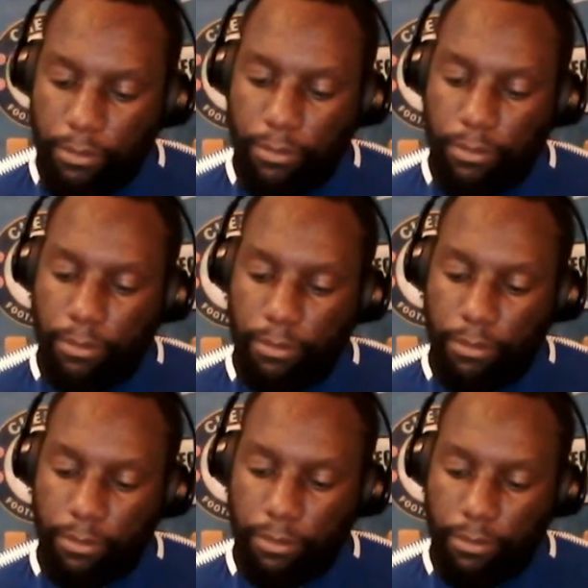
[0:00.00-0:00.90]

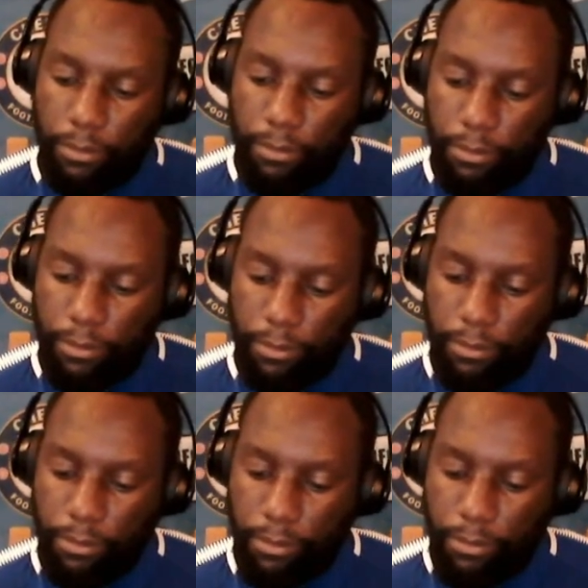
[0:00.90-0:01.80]

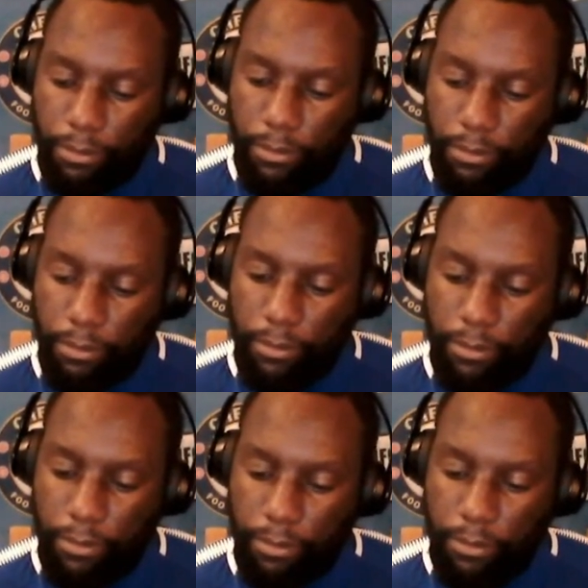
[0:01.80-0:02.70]

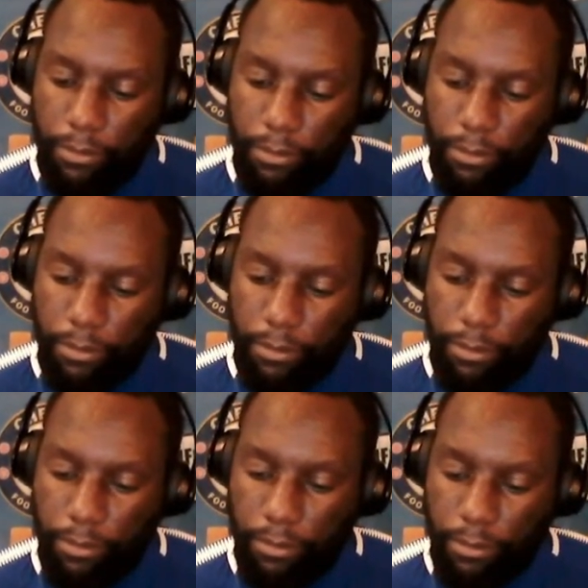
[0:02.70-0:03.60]

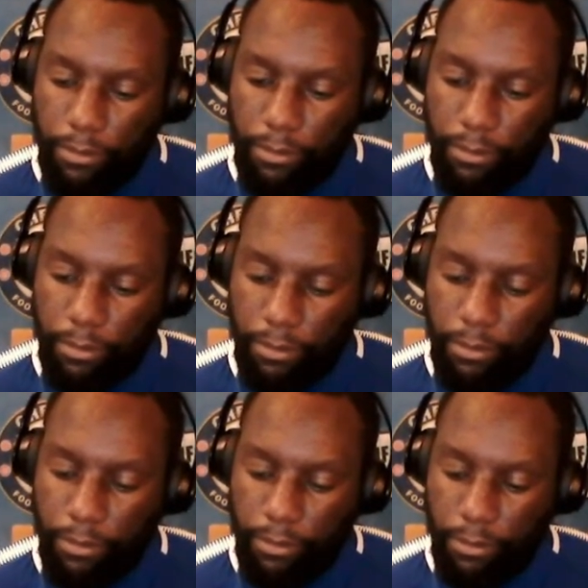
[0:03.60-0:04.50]

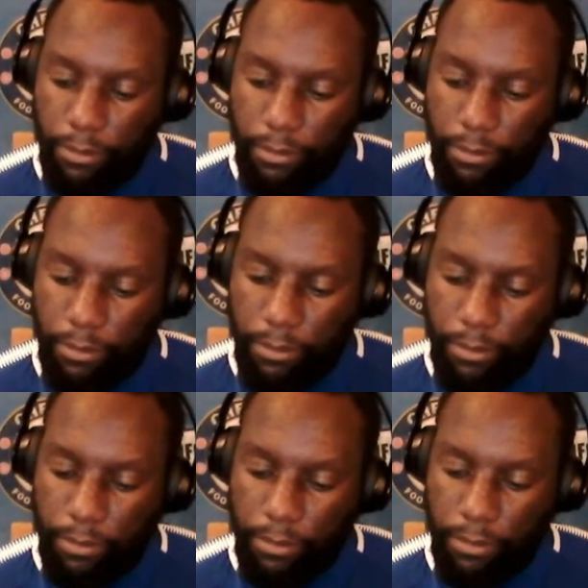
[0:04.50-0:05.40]

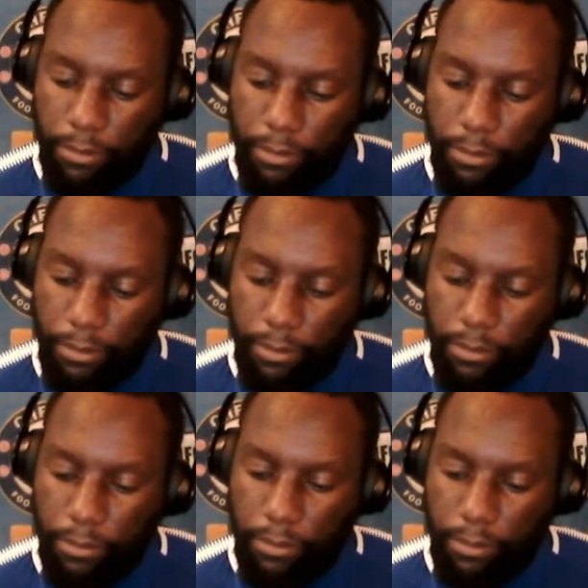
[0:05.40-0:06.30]

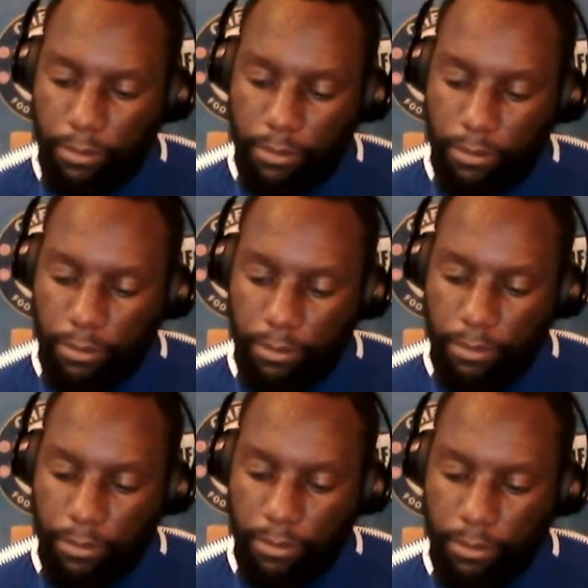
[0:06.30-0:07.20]

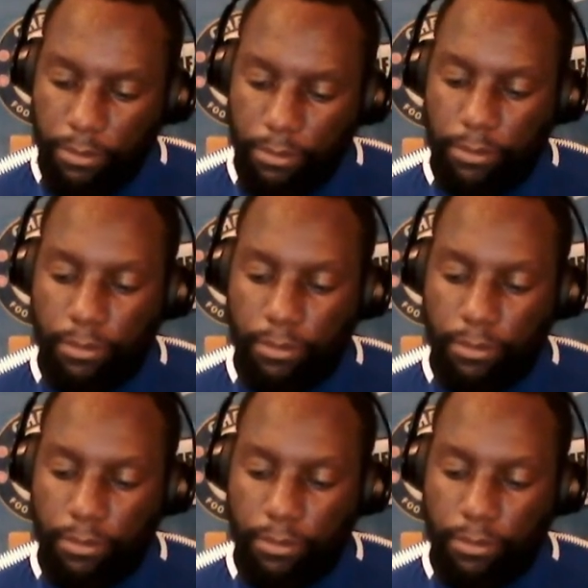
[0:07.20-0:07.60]
This person isn't speaking.